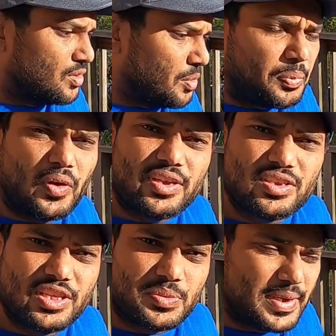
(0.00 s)
So prior
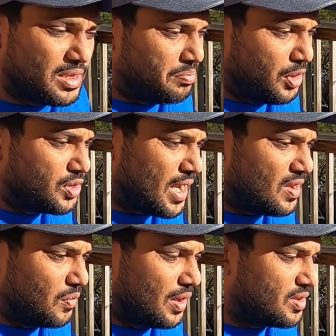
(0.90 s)
to this, we had the
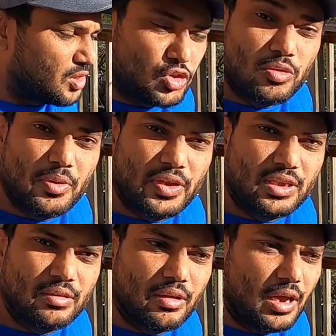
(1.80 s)
butane ones, the
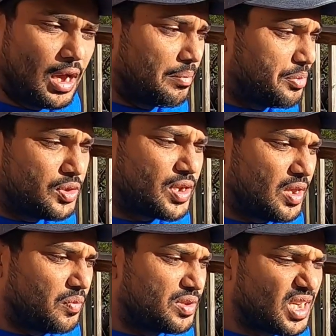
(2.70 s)
2-burner
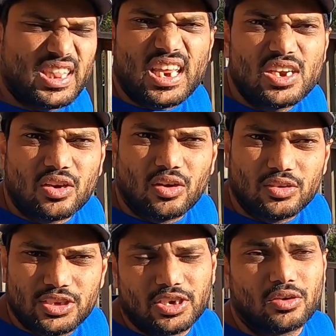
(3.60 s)
butane ones, and that
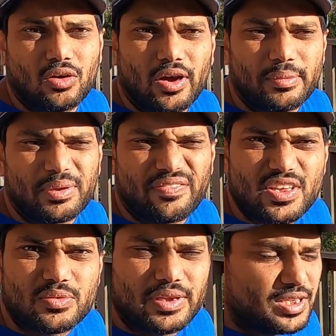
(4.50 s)
did alright, but
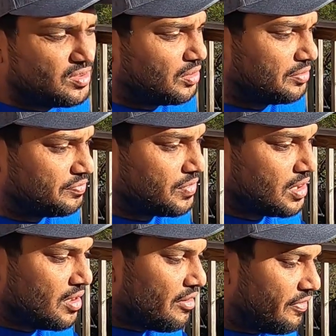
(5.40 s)
eventually it sort of
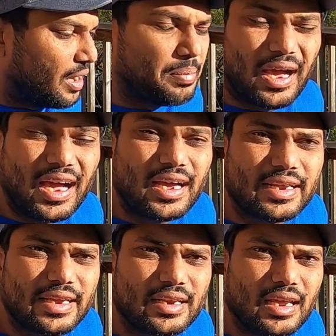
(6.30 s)
fell apart,
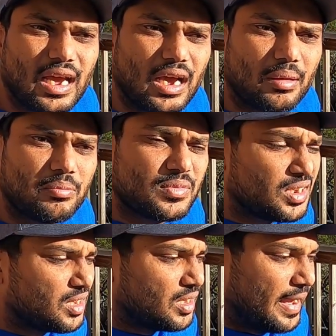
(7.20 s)
and
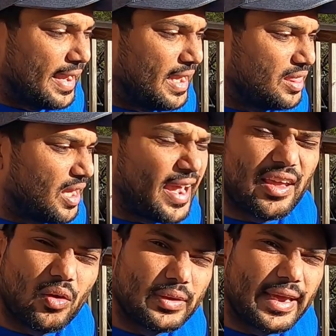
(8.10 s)
they
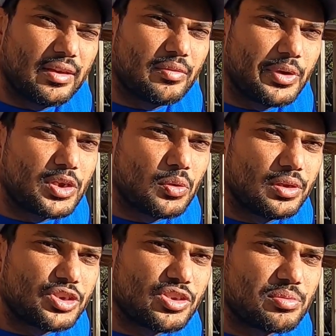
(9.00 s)
had all that
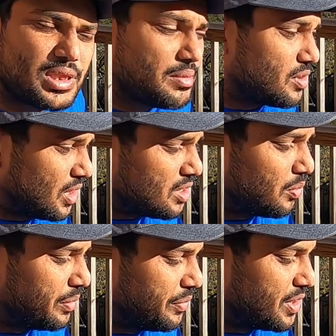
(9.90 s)
recall issues with them. So that's
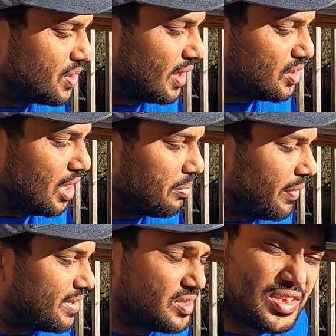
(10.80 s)
when we decided to
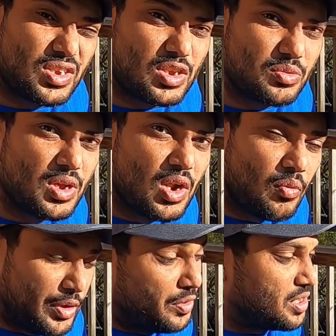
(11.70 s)
upgrade to this, because
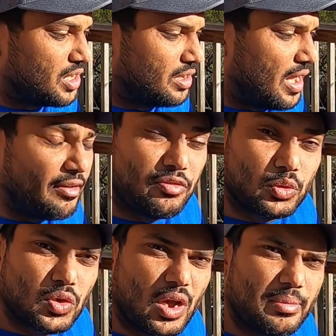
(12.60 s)
we're using it now
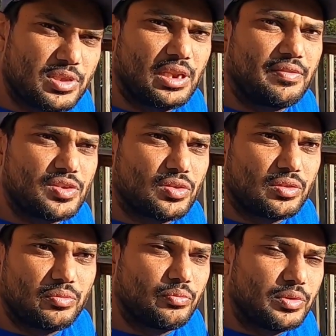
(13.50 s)
full time instead of just on
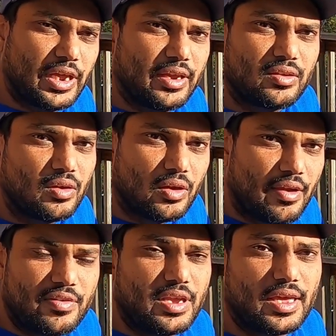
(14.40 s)
the
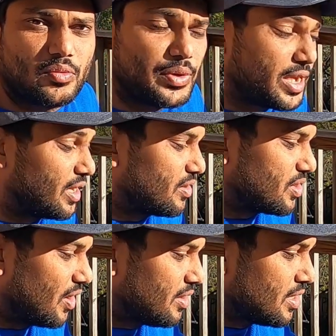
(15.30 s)
every other weekend or
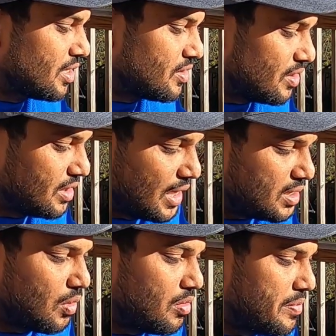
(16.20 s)
so. So
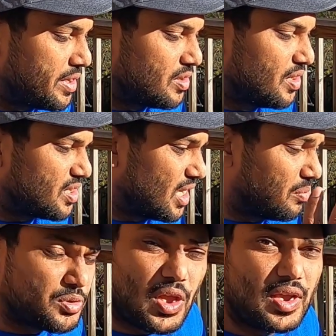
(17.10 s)
that's why we went to this, and
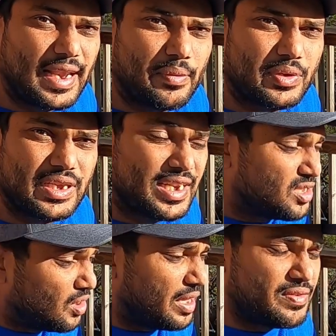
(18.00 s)
I'm so glad we did.
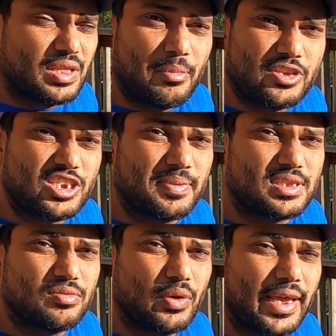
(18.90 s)
It's not even the most
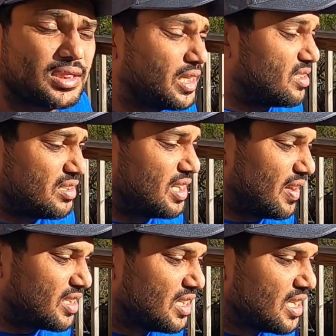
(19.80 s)
expensive one out there. It's only
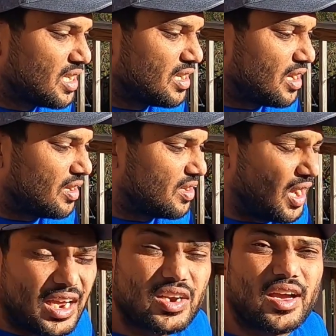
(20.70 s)
like
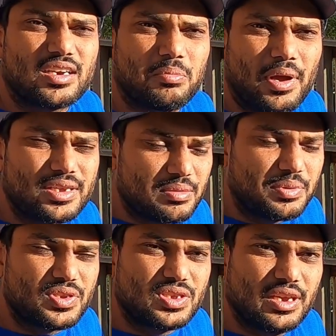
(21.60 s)
under $100 at
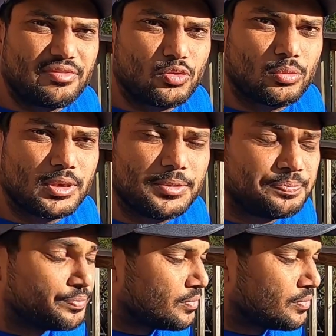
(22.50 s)
BCF normally.